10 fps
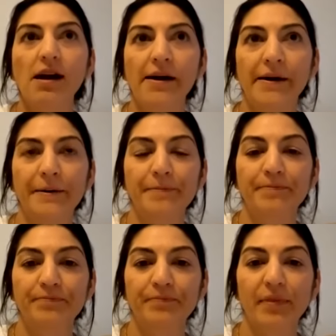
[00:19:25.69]

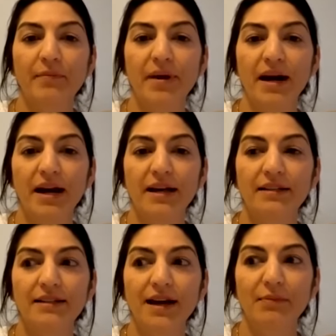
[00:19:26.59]
Um, but
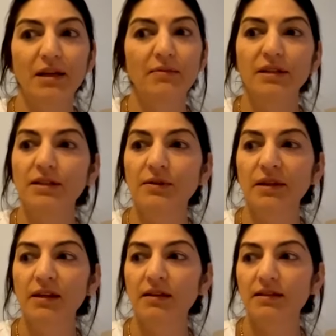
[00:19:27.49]
I'm going to be
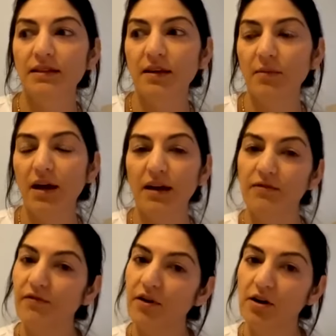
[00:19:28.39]
doing some kind
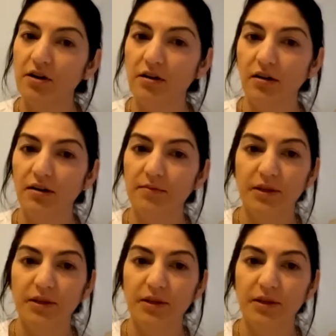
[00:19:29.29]
of fall